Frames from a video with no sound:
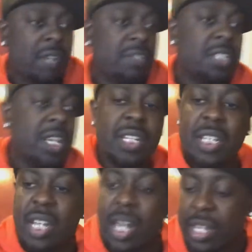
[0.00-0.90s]
if there's
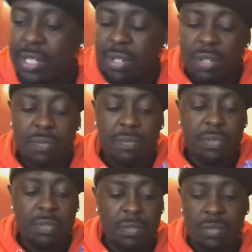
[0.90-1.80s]
any kind
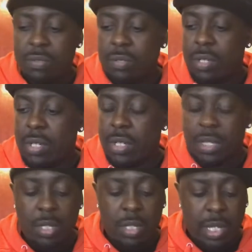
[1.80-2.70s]
of
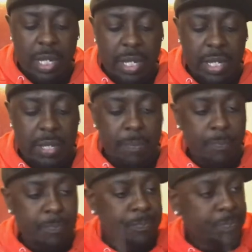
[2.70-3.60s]
um,